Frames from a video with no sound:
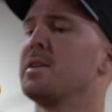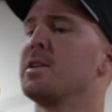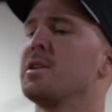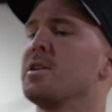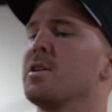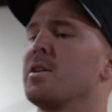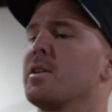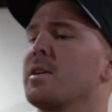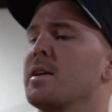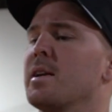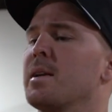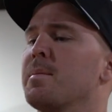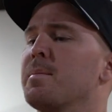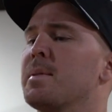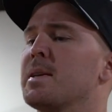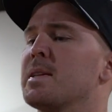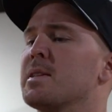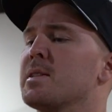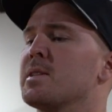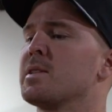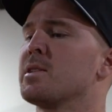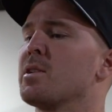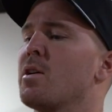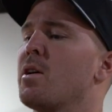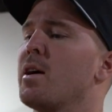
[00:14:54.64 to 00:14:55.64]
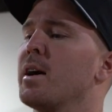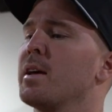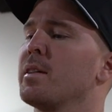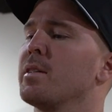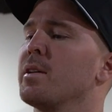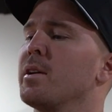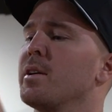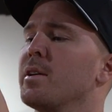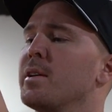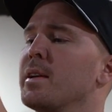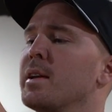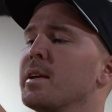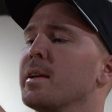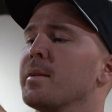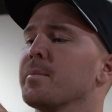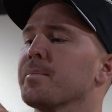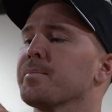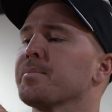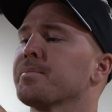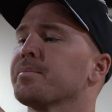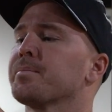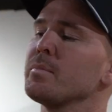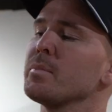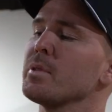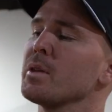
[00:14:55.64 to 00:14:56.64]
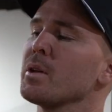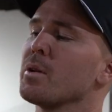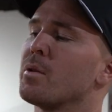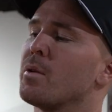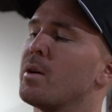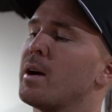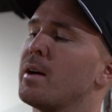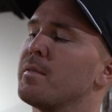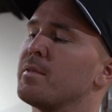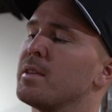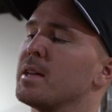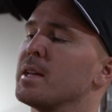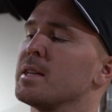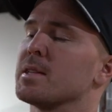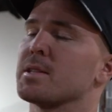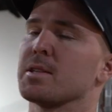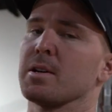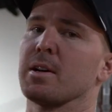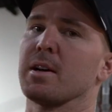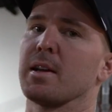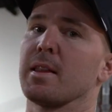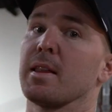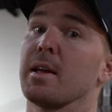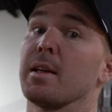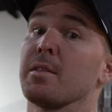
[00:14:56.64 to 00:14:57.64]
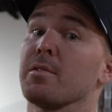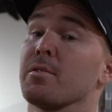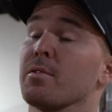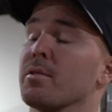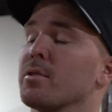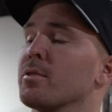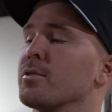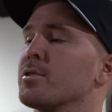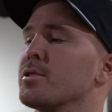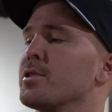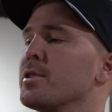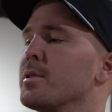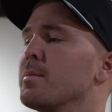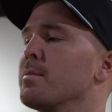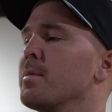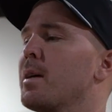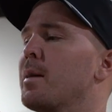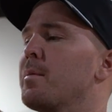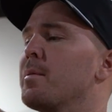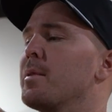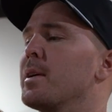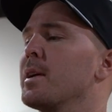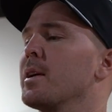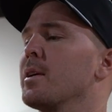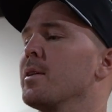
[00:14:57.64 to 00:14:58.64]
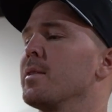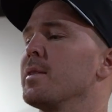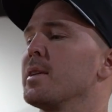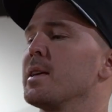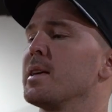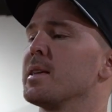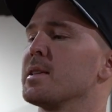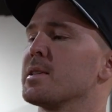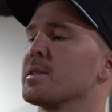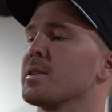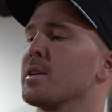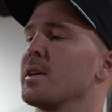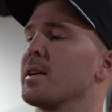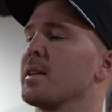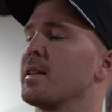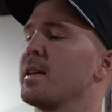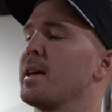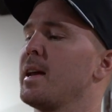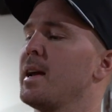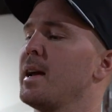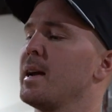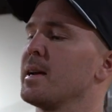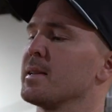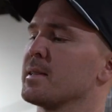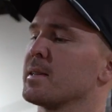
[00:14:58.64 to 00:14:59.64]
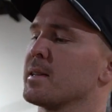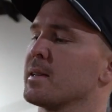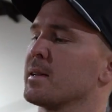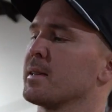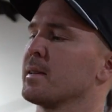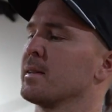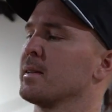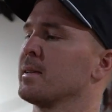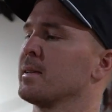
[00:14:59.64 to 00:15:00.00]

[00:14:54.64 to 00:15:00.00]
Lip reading: you're not gonna be side loading or have the inside of that throttle tube rubbing on the inside of the housing.